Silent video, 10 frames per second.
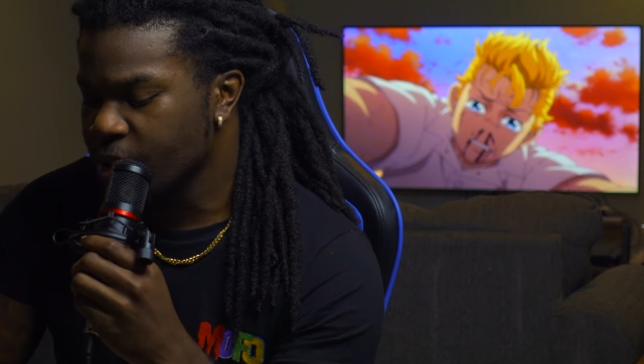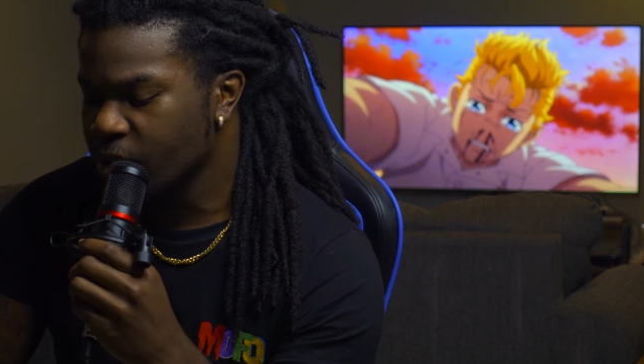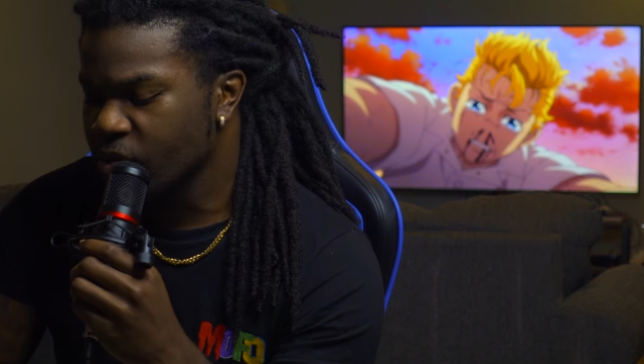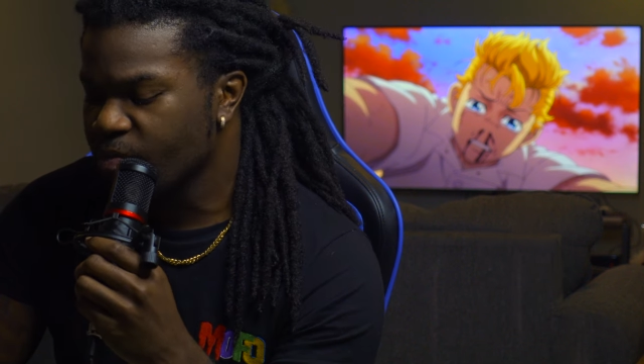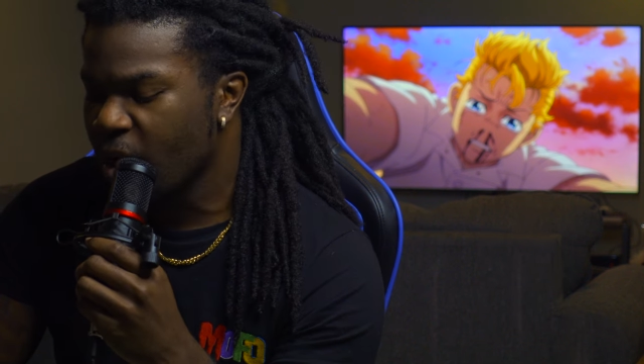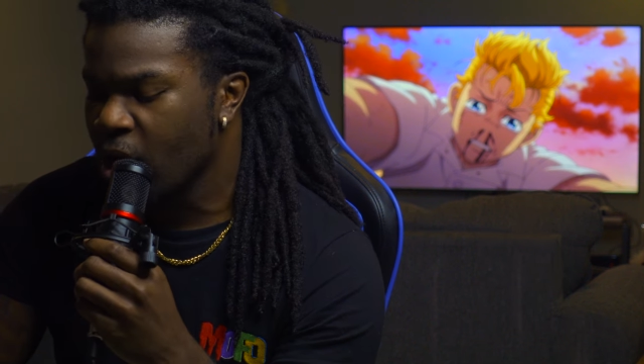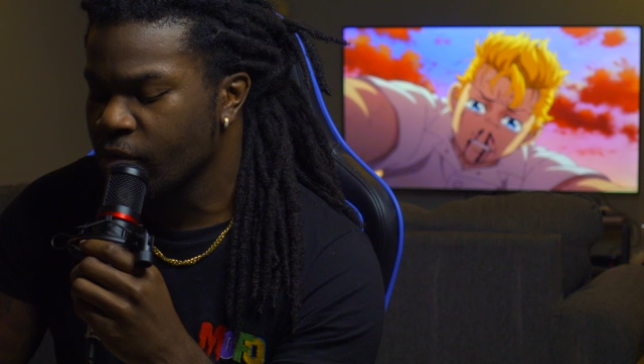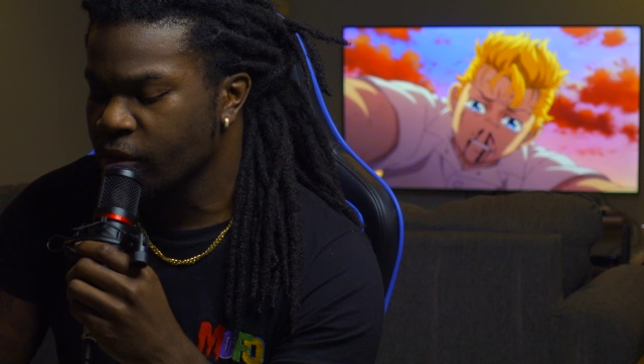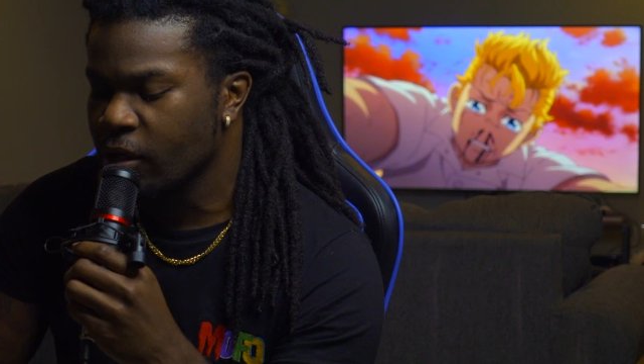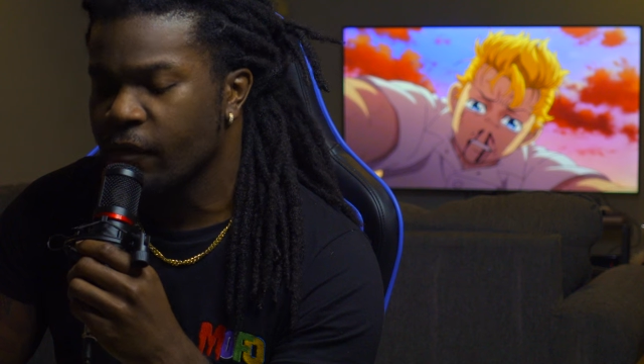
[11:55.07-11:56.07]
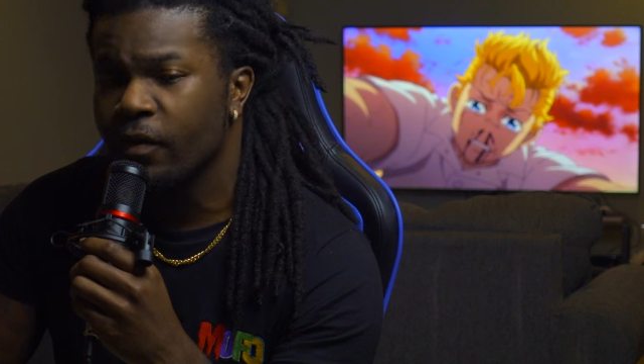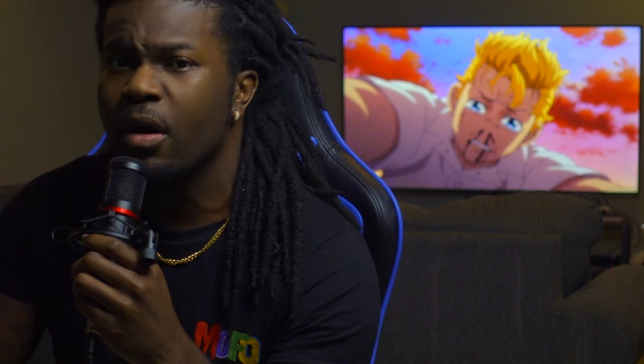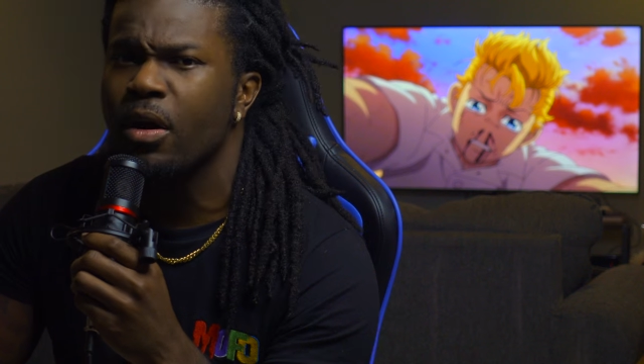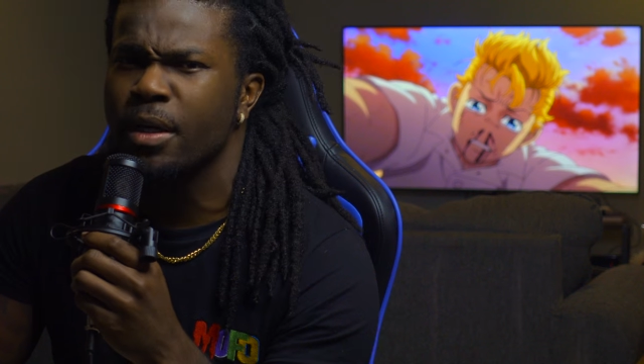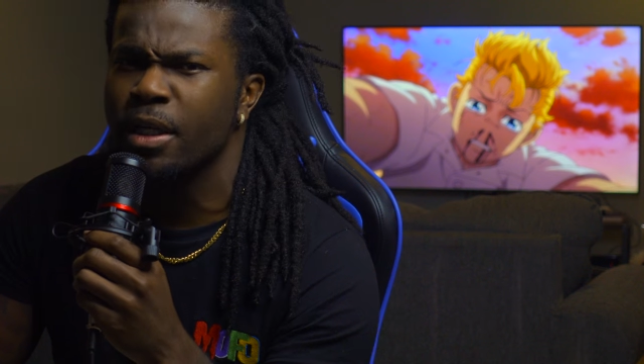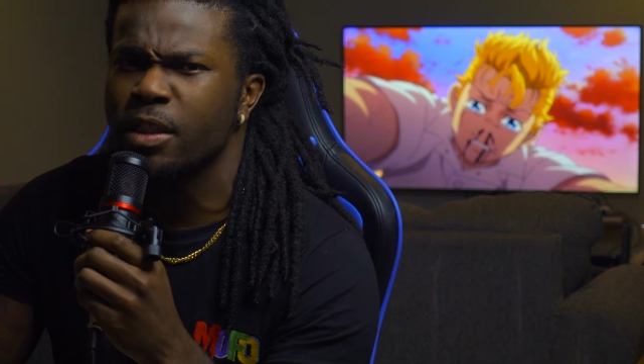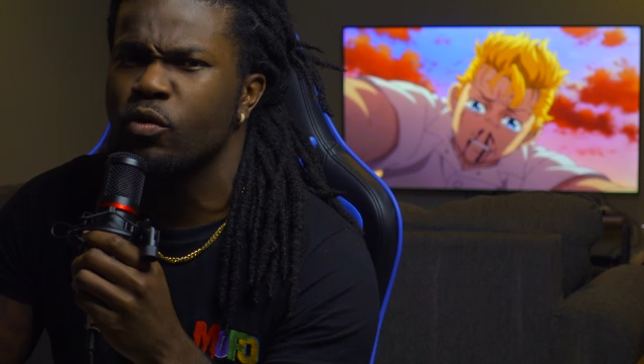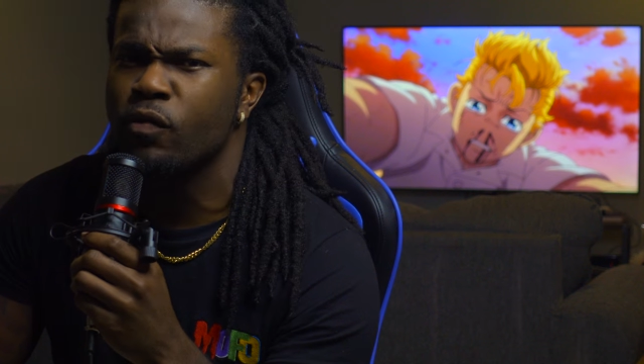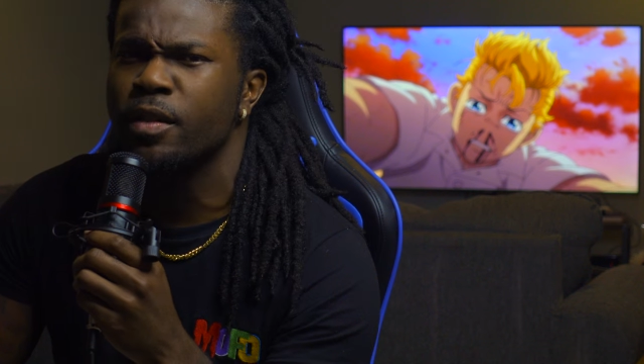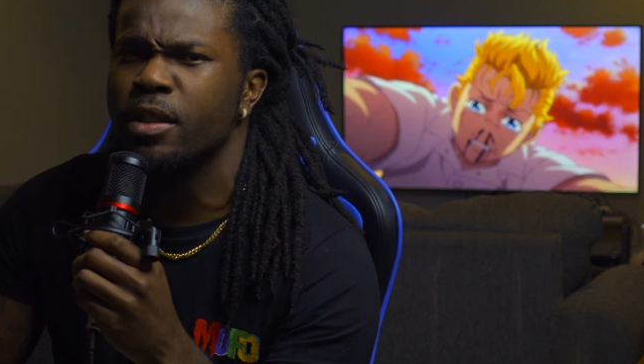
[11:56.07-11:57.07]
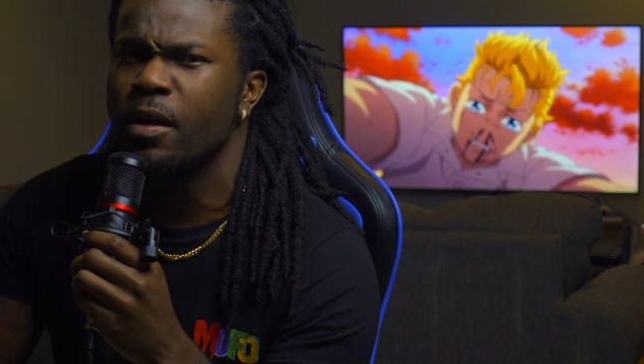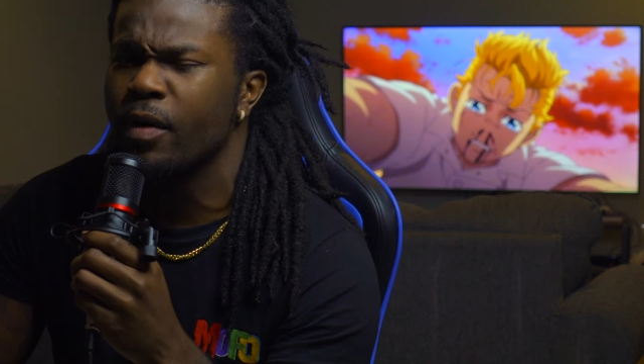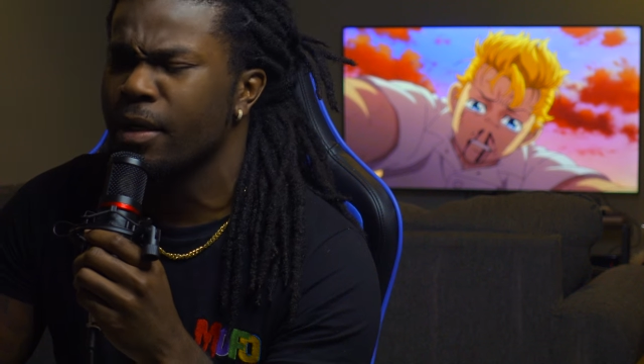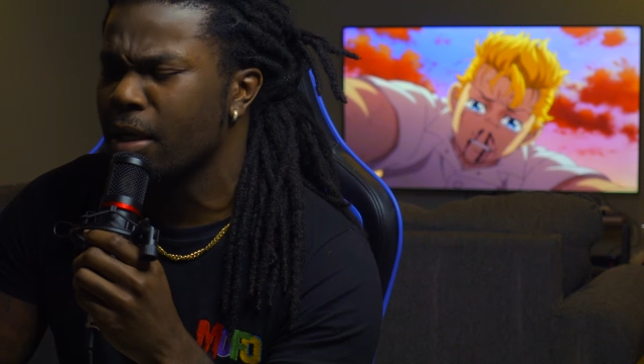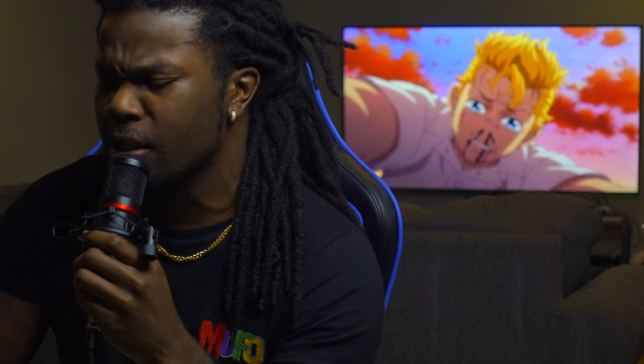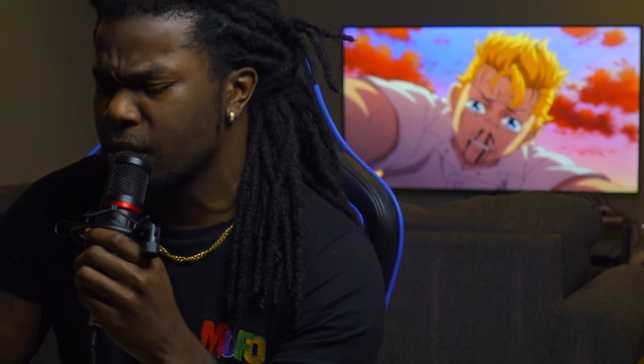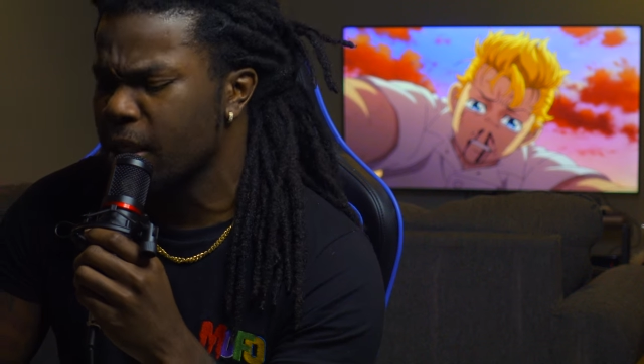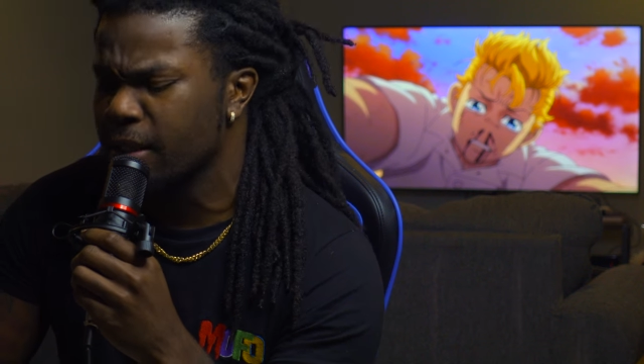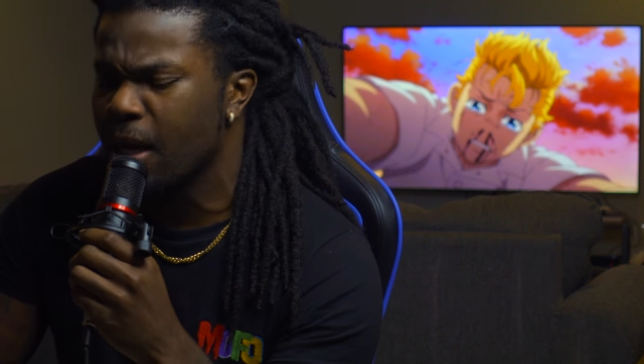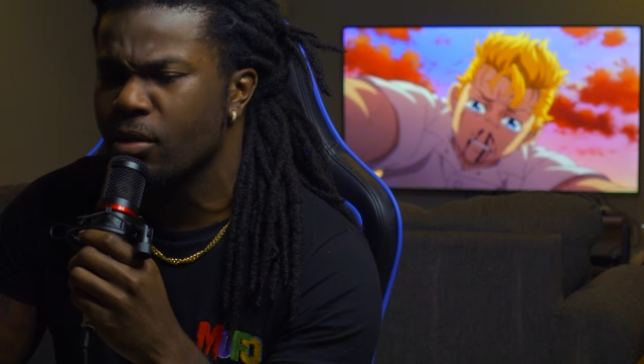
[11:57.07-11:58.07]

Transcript: She's just pondering, trying to figure out her next move and stuff right now that she got the